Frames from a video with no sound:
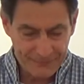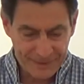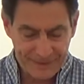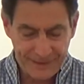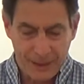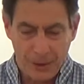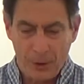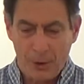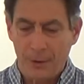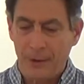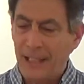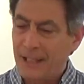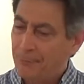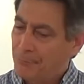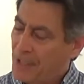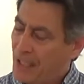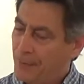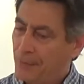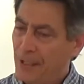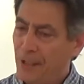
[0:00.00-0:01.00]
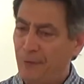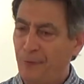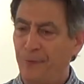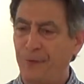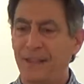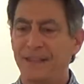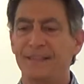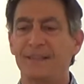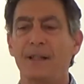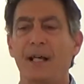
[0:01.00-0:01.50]
still, it
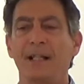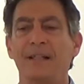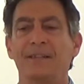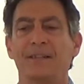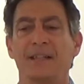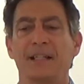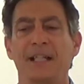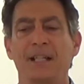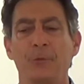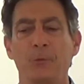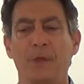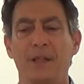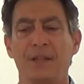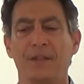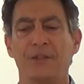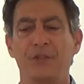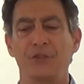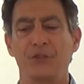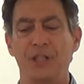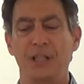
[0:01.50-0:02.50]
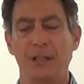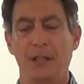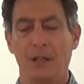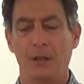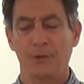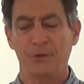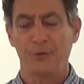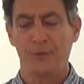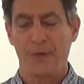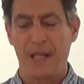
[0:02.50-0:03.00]
fits nicely in with this Qi
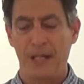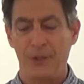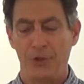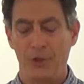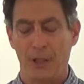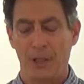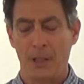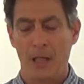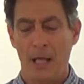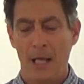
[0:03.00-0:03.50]
cultivation.